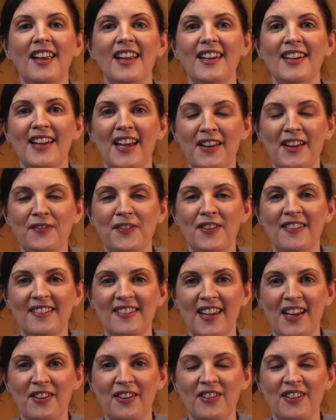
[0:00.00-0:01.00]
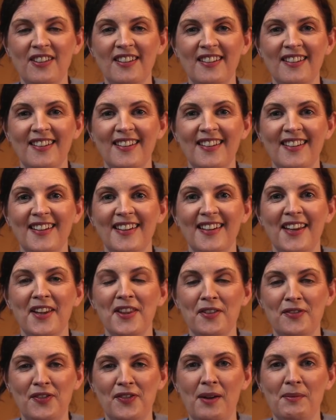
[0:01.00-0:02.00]
life is sacred,
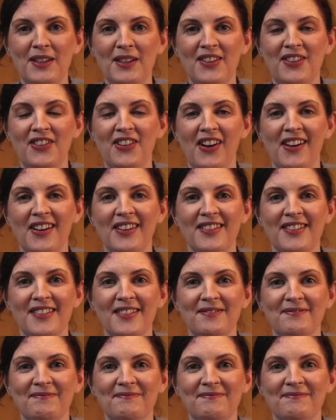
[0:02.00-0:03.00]
and the family is cherished.